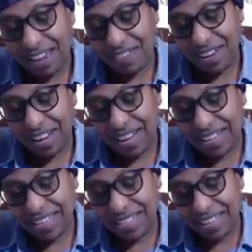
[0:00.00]
of it
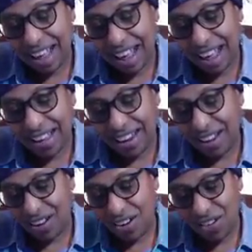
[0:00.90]
is, you
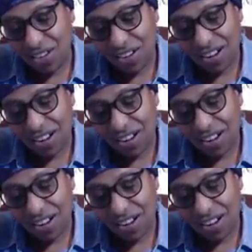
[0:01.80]
know,